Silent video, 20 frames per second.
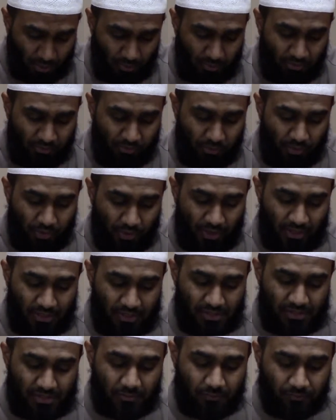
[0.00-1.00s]
Number 4
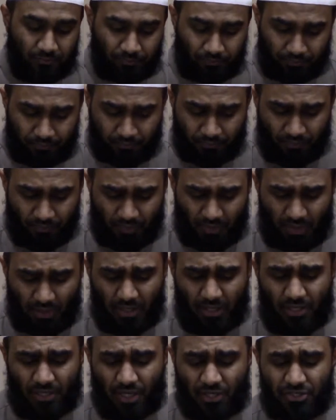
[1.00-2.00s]
is
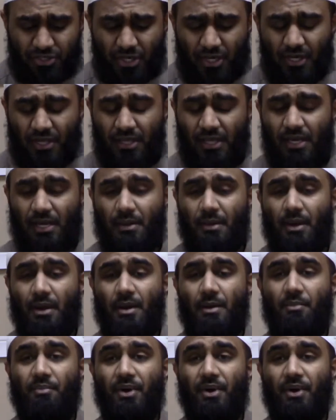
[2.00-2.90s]
touching the